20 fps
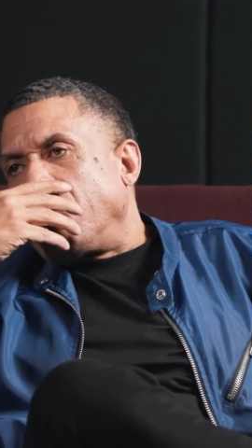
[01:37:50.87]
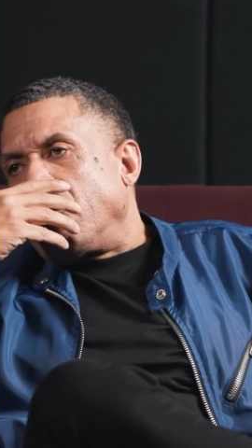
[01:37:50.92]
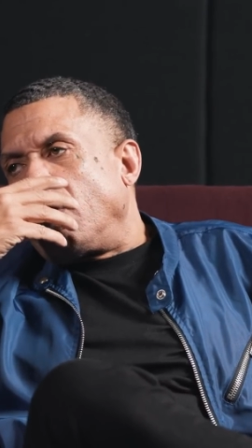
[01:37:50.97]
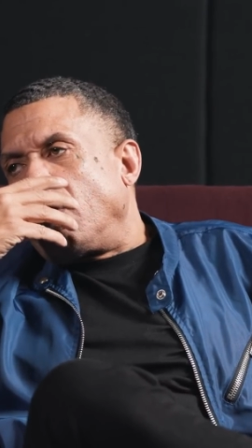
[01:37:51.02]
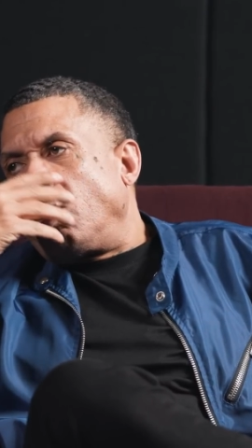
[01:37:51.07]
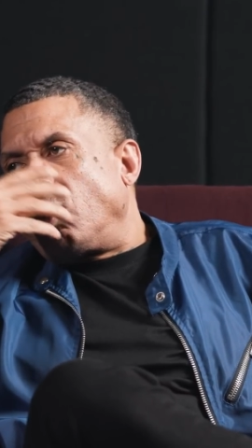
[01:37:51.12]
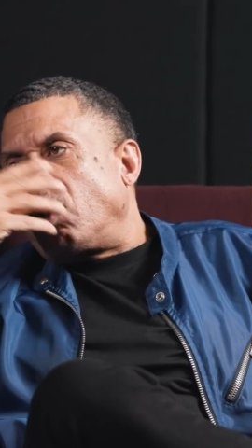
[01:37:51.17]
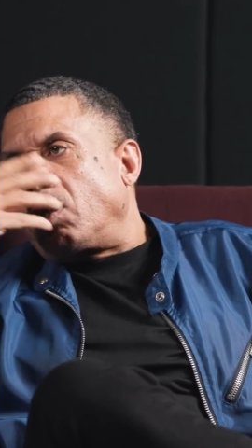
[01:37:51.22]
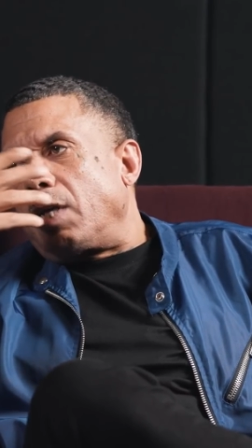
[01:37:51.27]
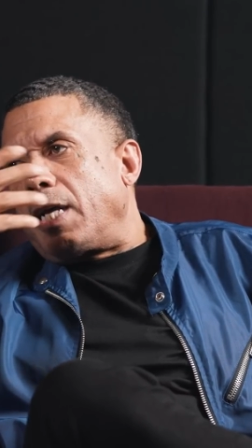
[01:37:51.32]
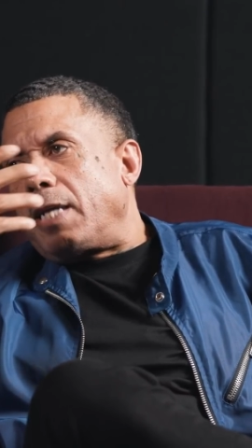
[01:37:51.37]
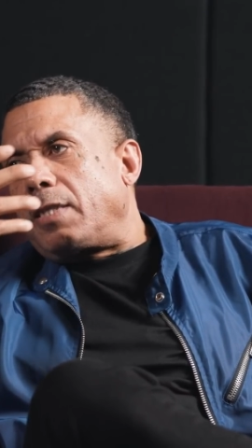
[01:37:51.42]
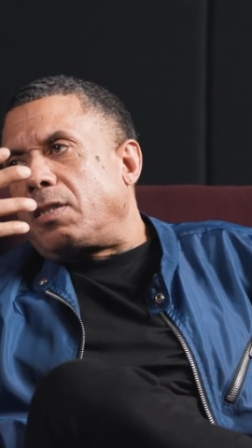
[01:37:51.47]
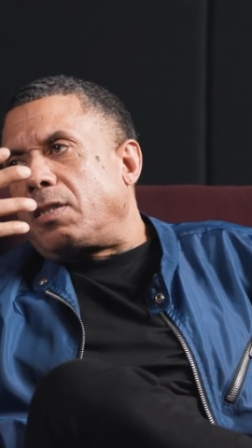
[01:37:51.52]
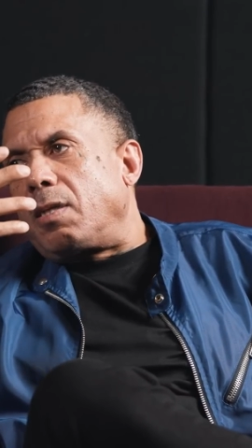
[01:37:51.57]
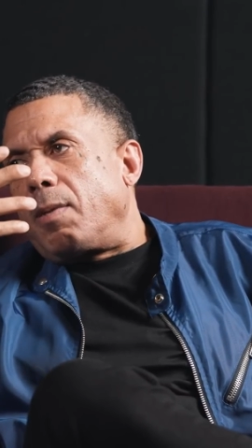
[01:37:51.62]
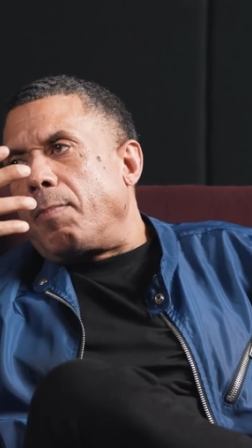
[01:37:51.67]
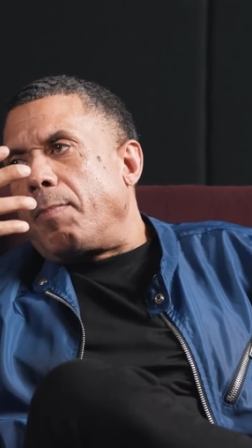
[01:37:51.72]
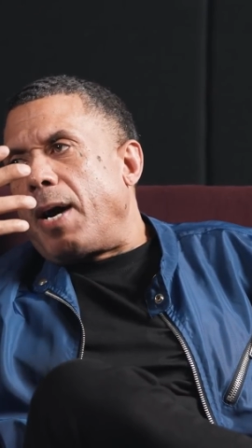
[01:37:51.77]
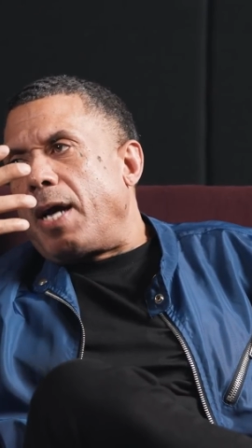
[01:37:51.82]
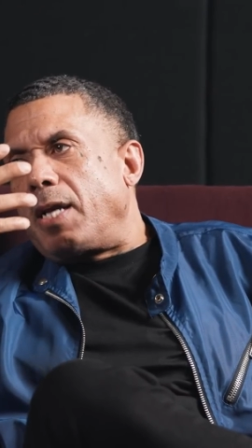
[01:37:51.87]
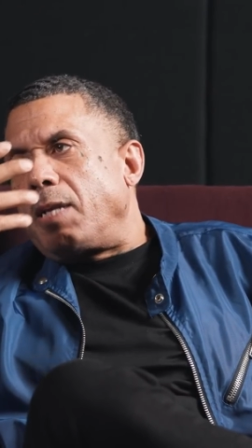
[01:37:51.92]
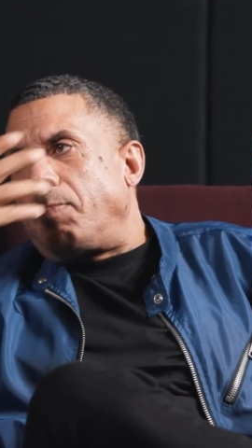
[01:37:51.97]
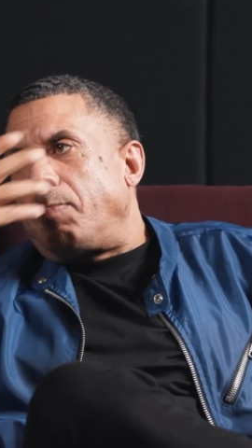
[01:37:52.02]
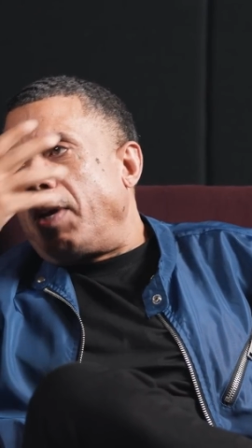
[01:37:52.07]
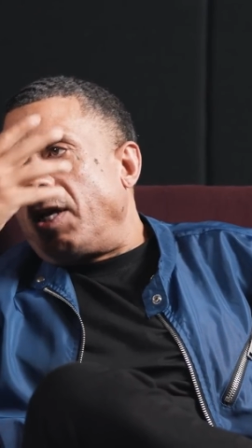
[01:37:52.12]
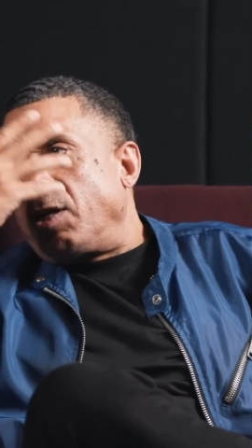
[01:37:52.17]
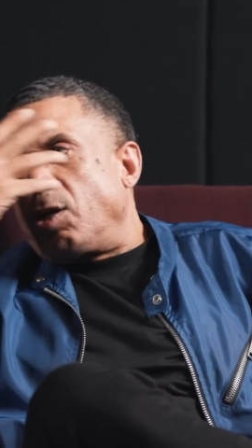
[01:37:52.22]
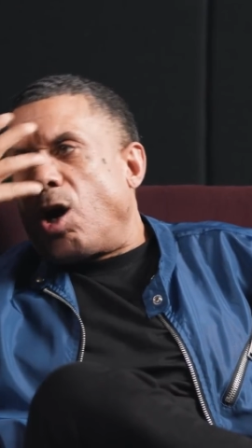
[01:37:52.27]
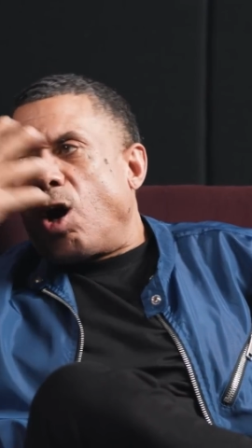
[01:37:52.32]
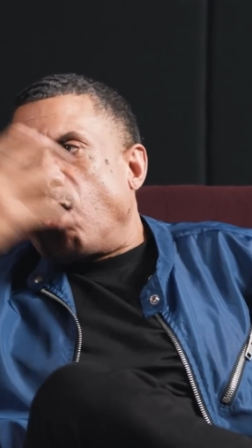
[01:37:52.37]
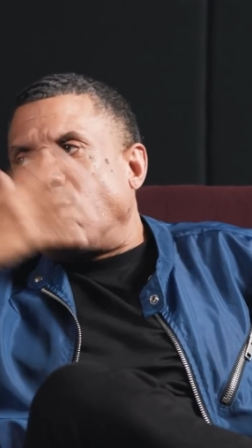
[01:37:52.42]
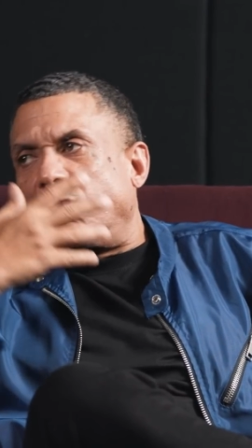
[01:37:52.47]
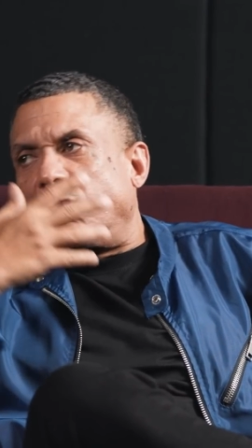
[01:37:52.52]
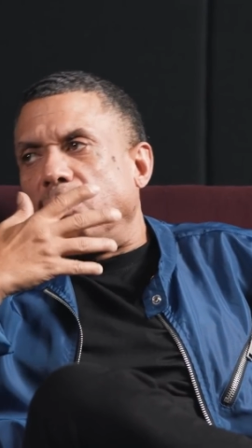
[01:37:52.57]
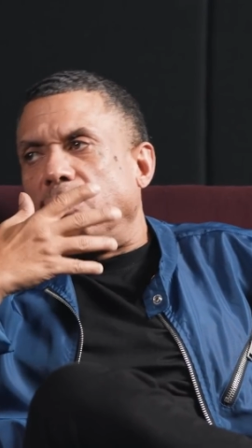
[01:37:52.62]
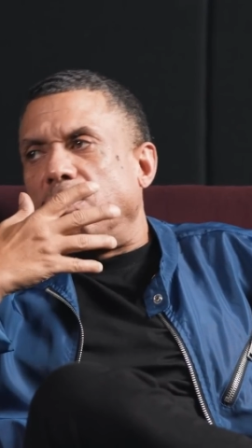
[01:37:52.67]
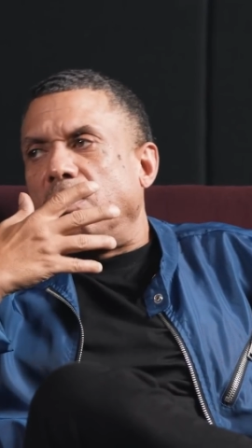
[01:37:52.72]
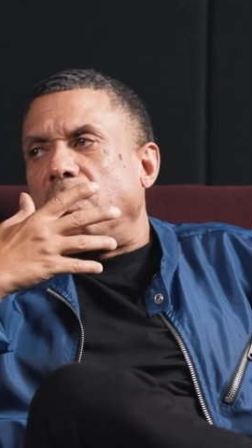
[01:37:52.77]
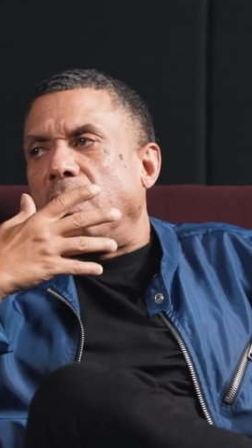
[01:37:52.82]
looking at somebody being
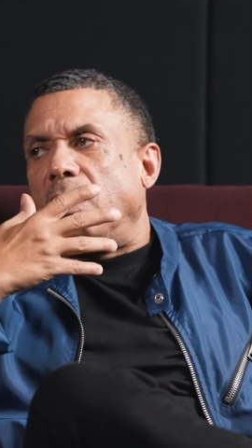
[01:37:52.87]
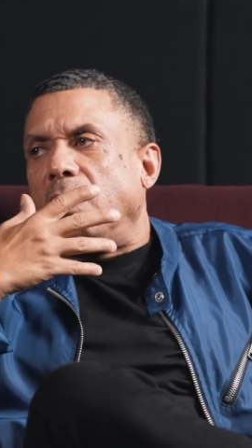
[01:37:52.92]
altered.